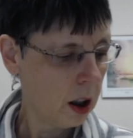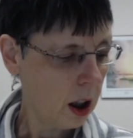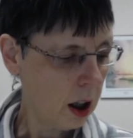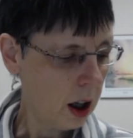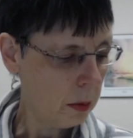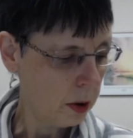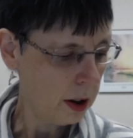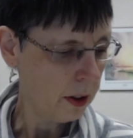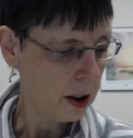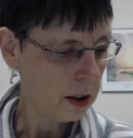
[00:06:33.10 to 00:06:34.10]
Uh, I
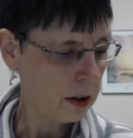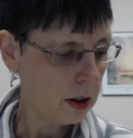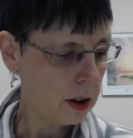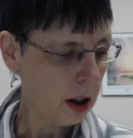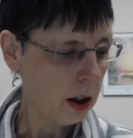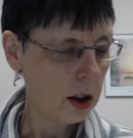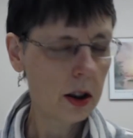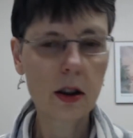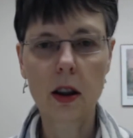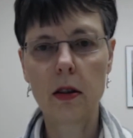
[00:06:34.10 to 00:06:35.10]
believe it
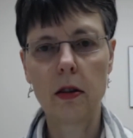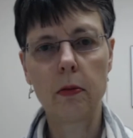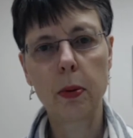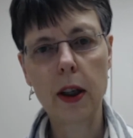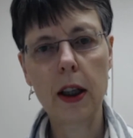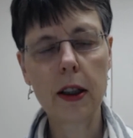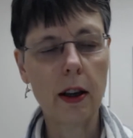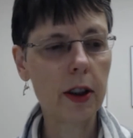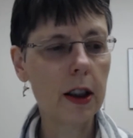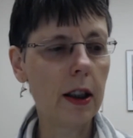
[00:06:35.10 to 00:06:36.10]
starts pre
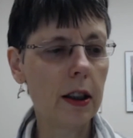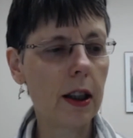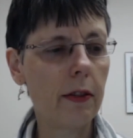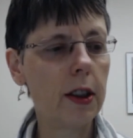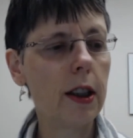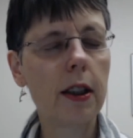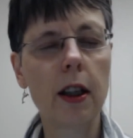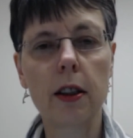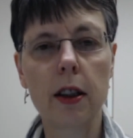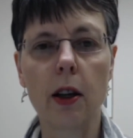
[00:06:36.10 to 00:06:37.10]

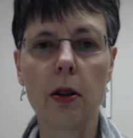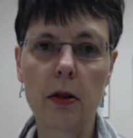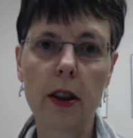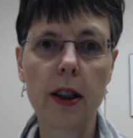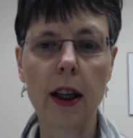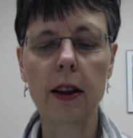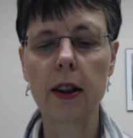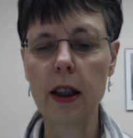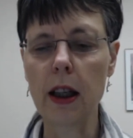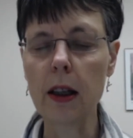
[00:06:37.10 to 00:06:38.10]
1776, though, to set
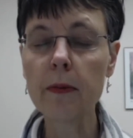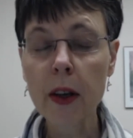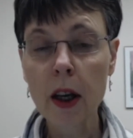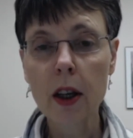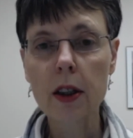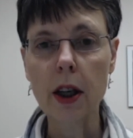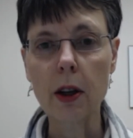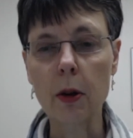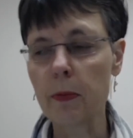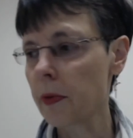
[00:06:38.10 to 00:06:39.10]
the scene.
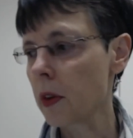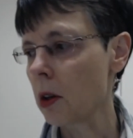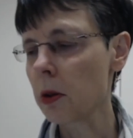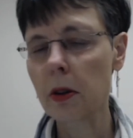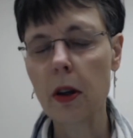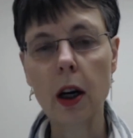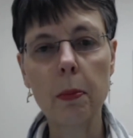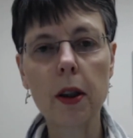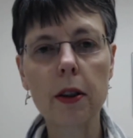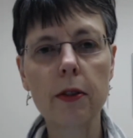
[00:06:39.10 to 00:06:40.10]
So, those are our
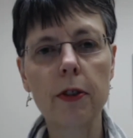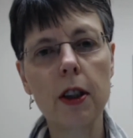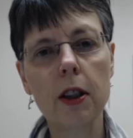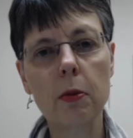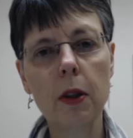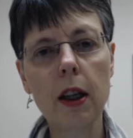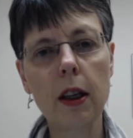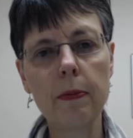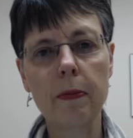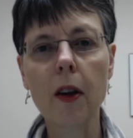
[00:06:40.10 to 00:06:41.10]
books for this
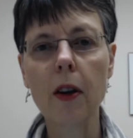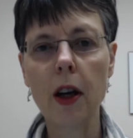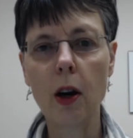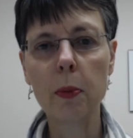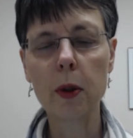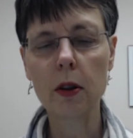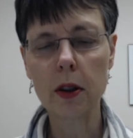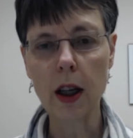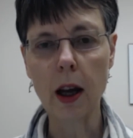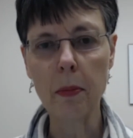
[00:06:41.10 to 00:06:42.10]
week. I hope you'll
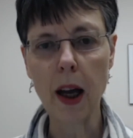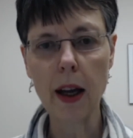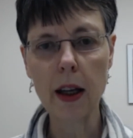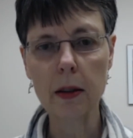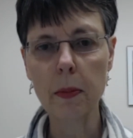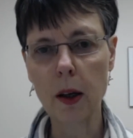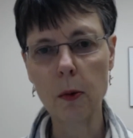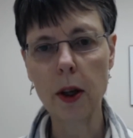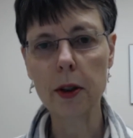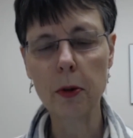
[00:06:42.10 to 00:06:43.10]
stop by and pick
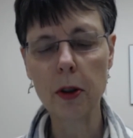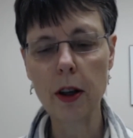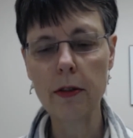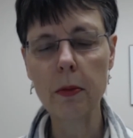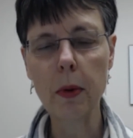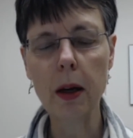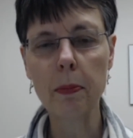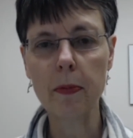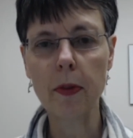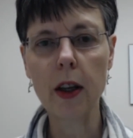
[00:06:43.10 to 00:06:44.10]
one or more of them
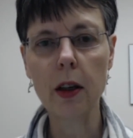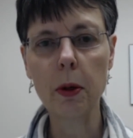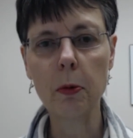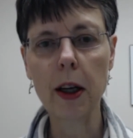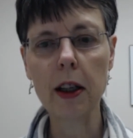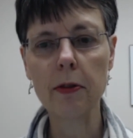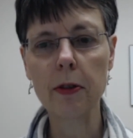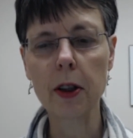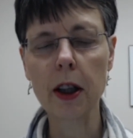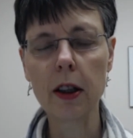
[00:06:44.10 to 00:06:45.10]
up. They'll be waiting
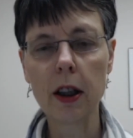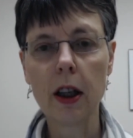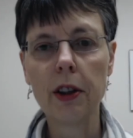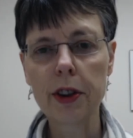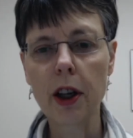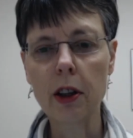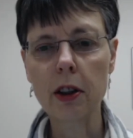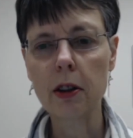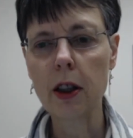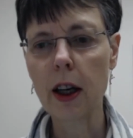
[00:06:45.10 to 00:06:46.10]
for you. Talk
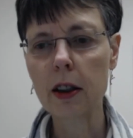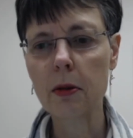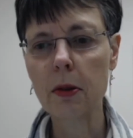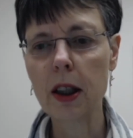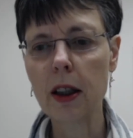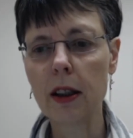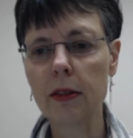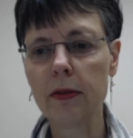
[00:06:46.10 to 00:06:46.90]
to you next week.